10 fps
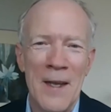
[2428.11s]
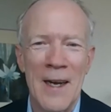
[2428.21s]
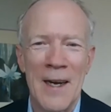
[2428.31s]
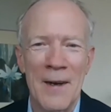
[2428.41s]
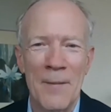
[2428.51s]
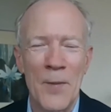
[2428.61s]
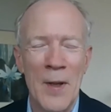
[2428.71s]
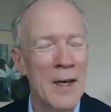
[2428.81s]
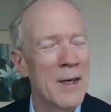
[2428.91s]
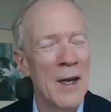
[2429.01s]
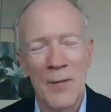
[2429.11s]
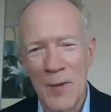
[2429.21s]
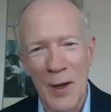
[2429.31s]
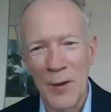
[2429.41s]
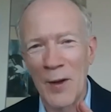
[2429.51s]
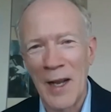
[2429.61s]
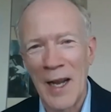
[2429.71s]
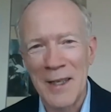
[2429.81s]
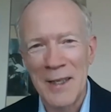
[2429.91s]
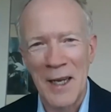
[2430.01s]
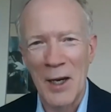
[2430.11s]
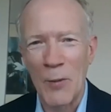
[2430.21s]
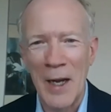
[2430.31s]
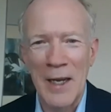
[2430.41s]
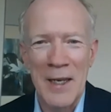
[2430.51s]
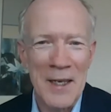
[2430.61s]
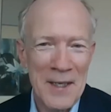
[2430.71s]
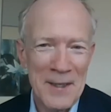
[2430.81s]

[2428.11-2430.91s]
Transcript: And other than that, take it away.